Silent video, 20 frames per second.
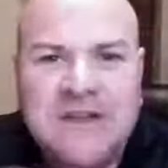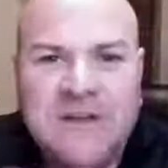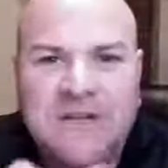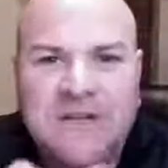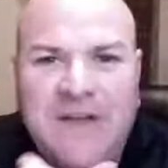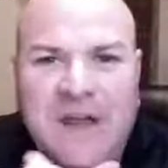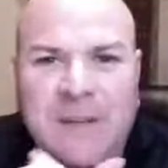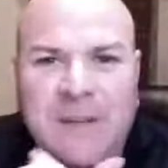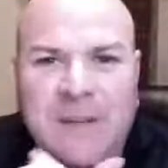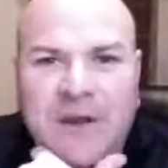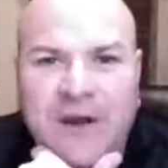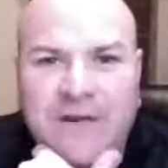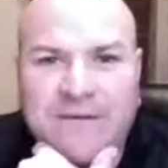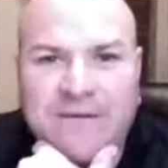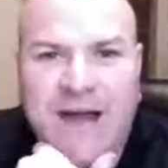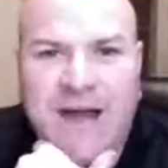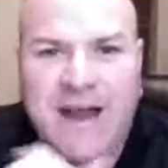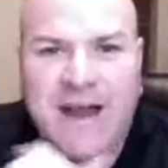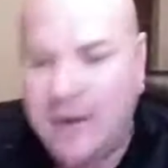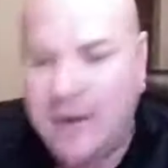family are going to
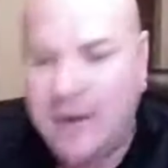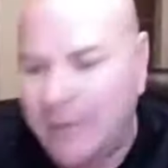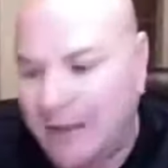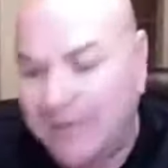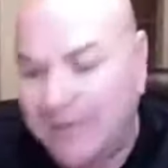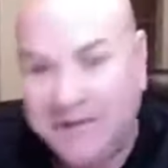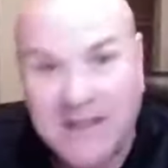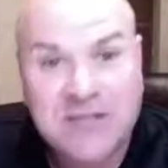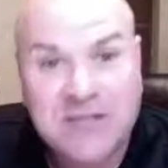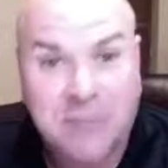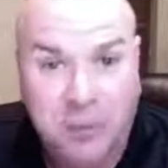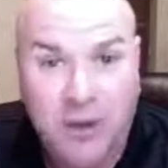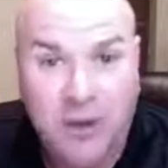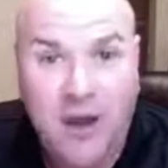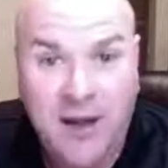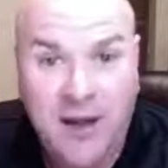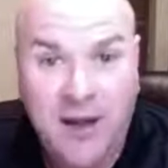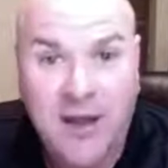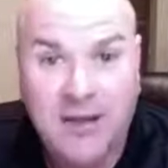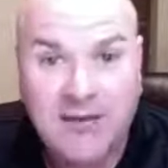find out about this
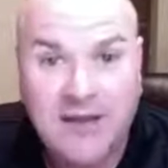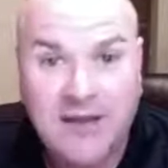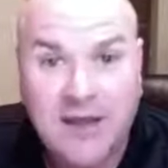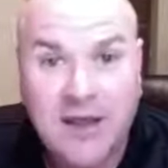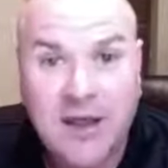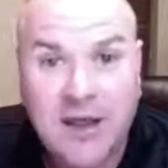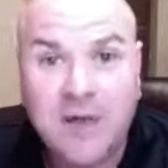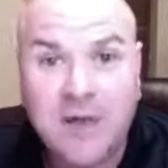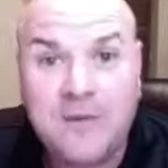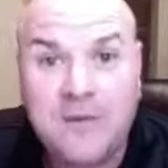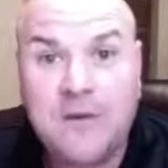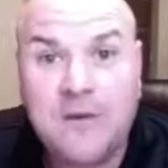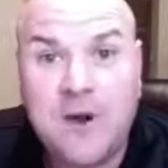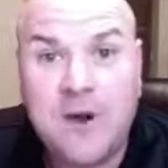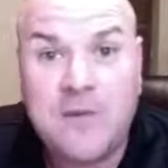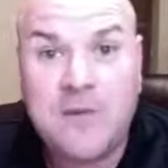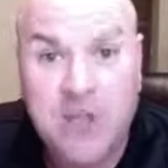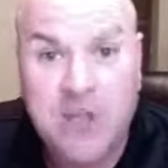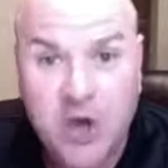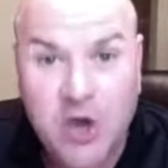product
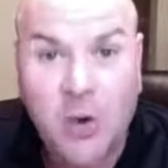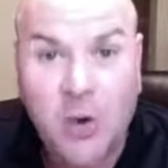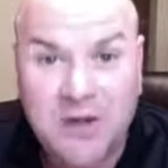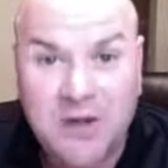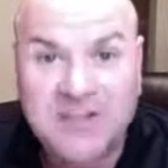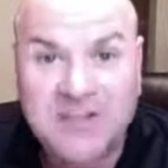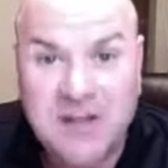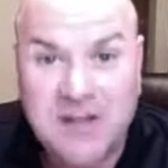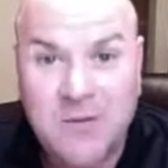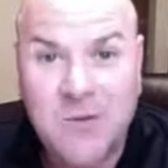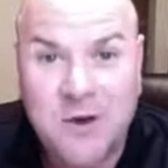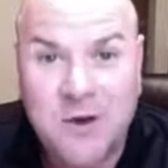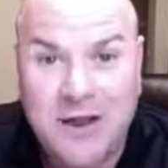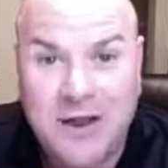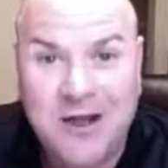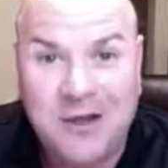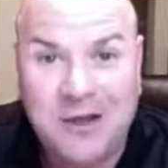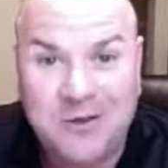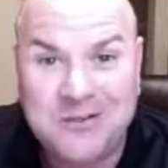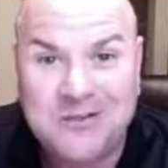from you or someone
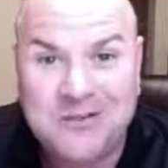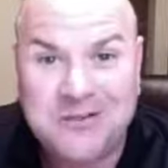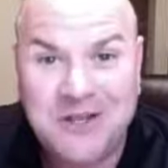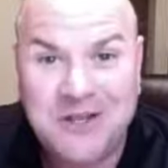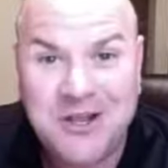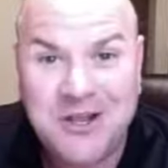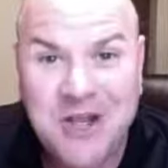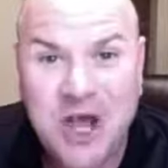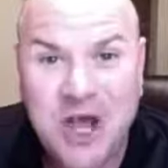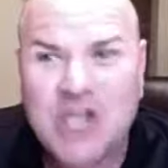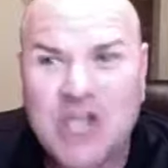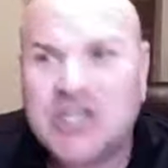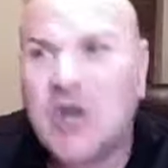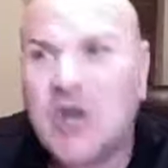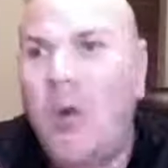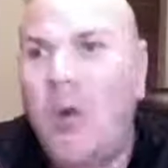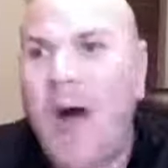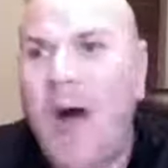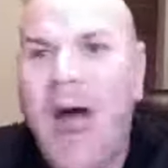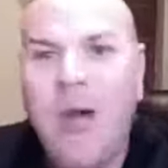else. So
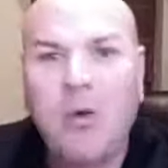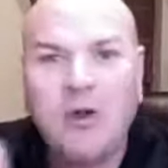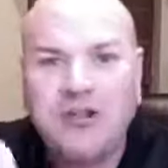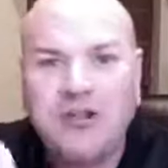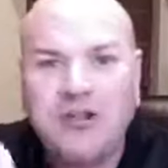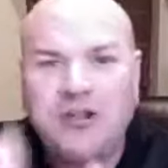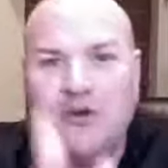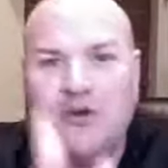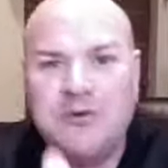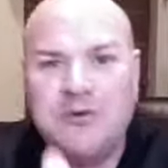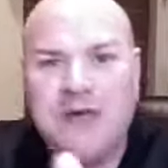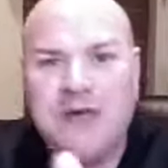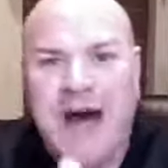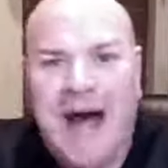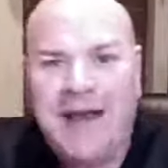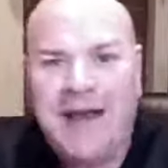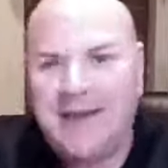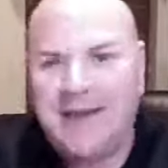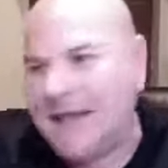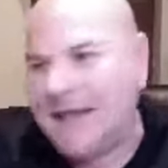why would you
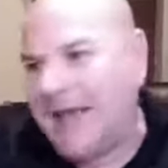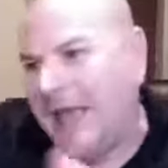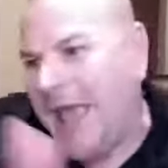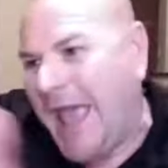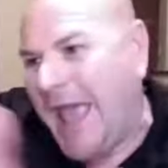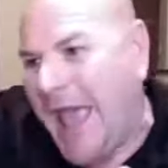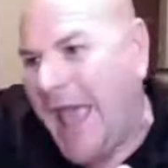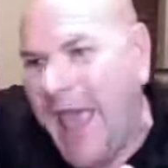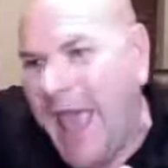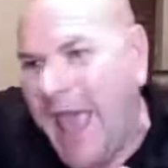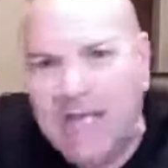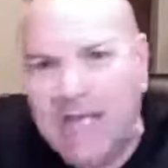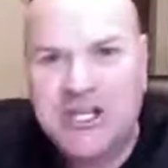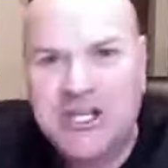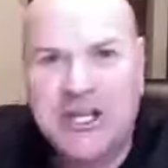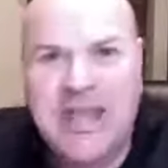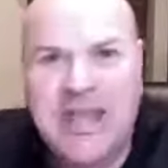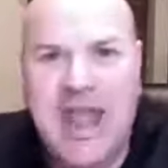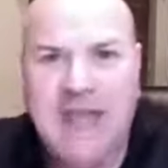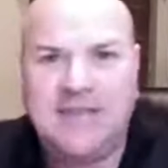not
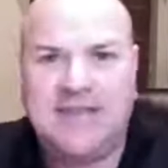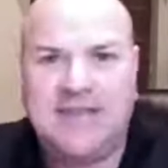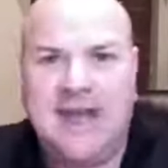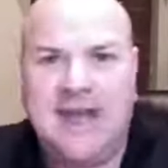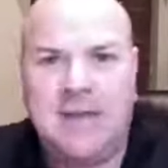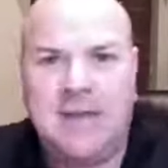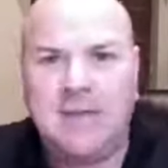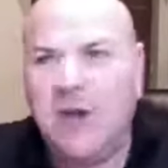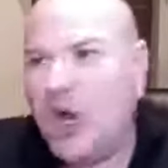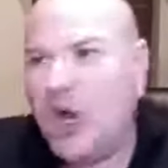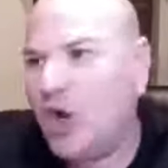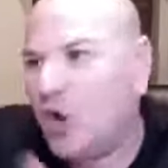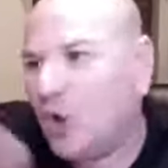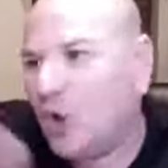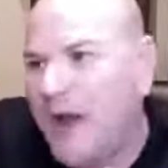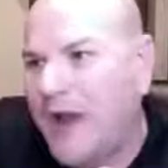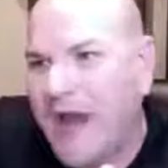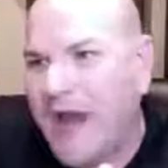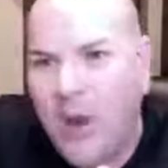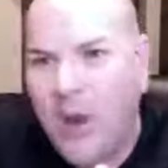educate them,
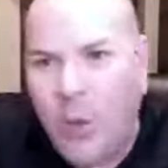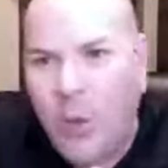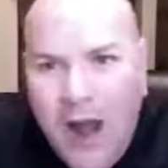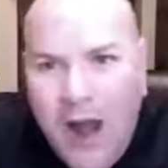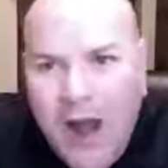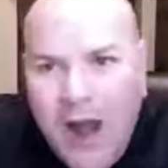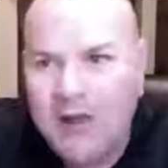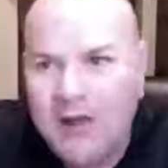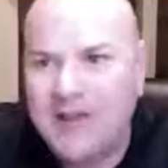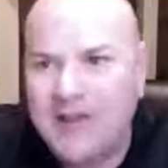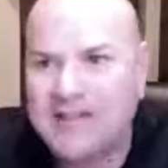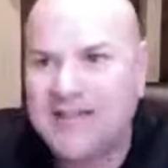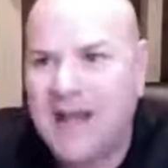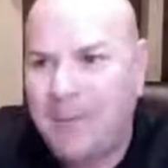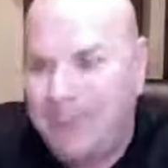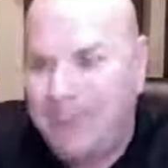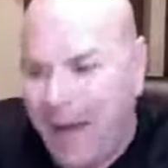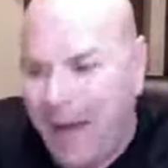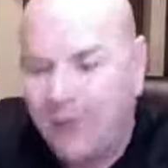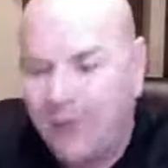create awareness
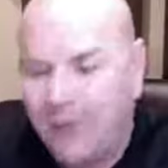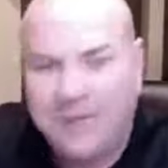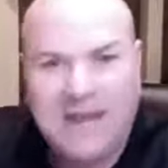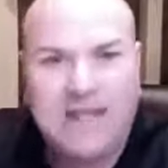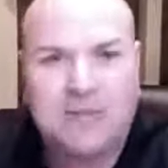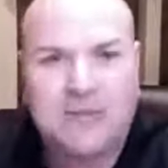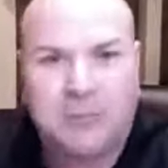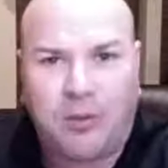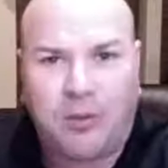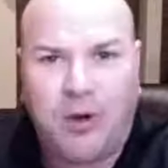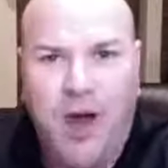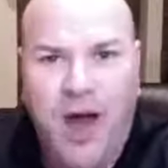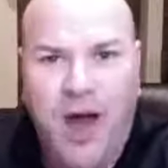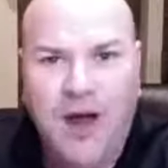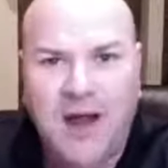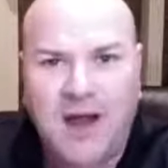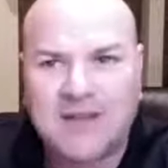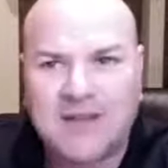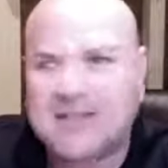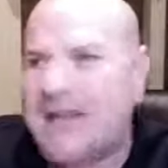about these
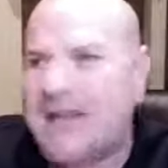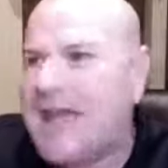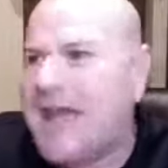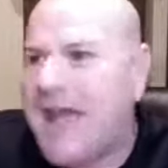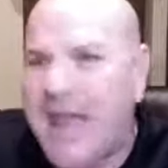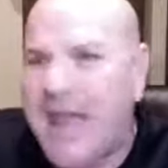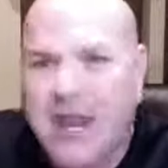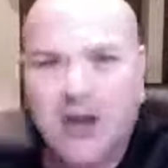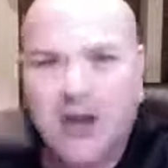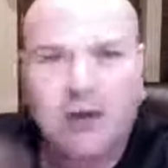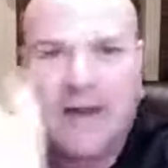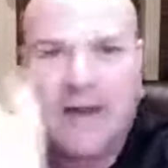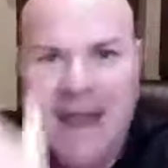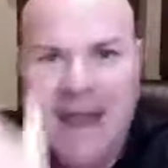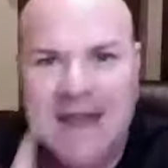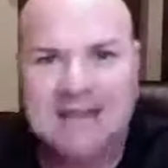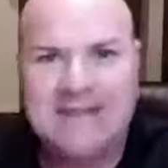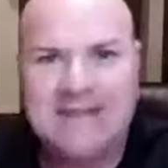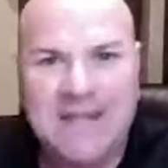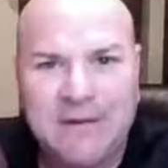products, and
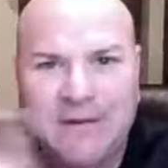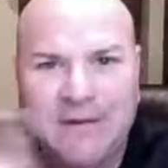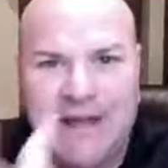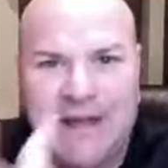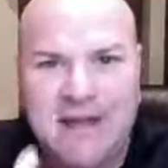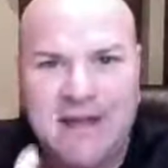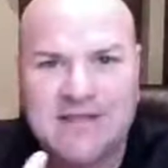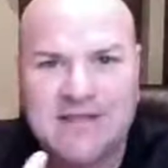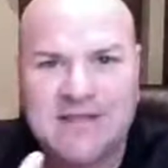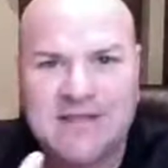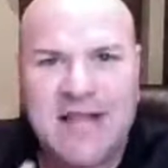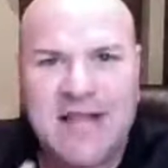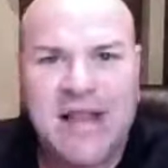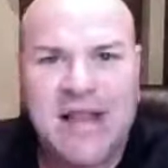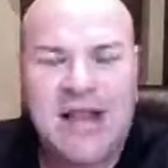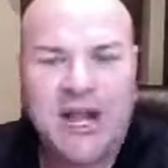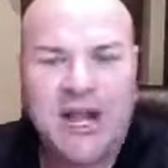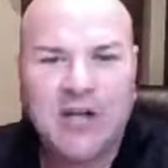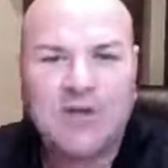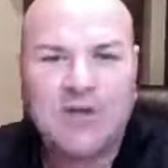create dividends?
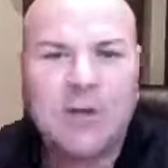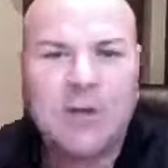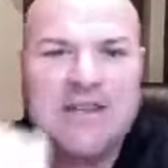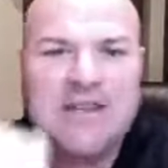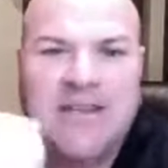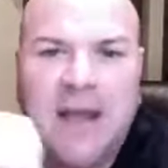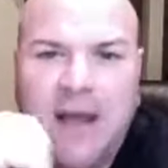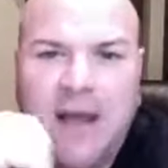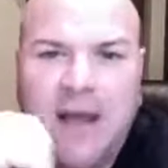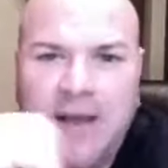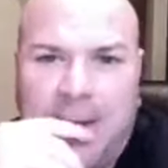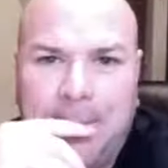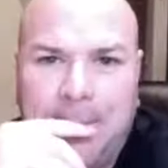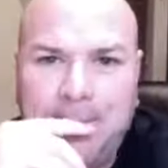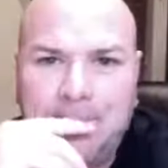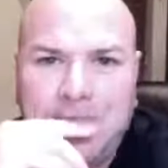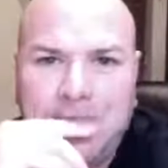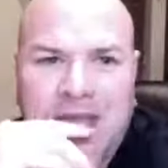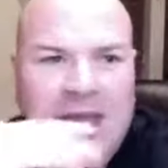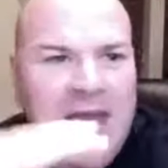Here's what I'm going to tell you.
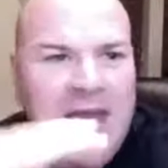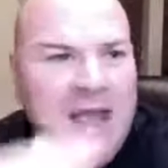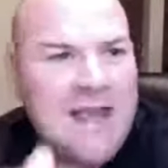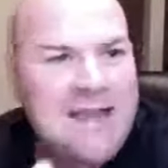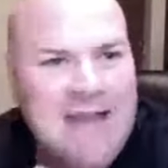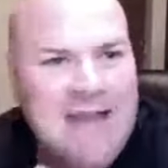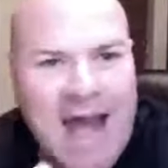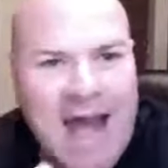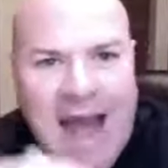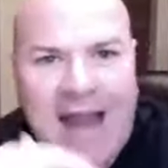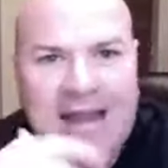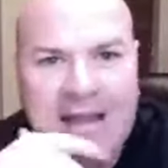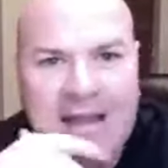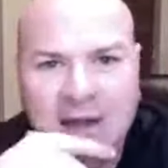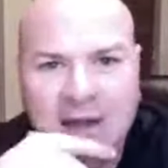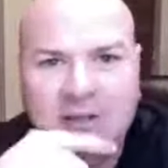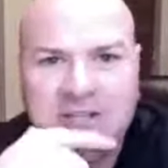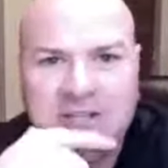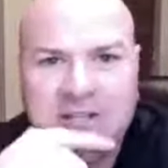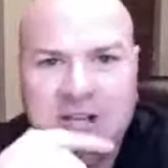9
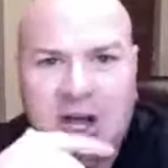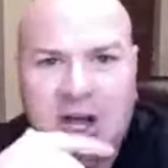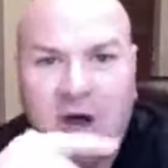years ago,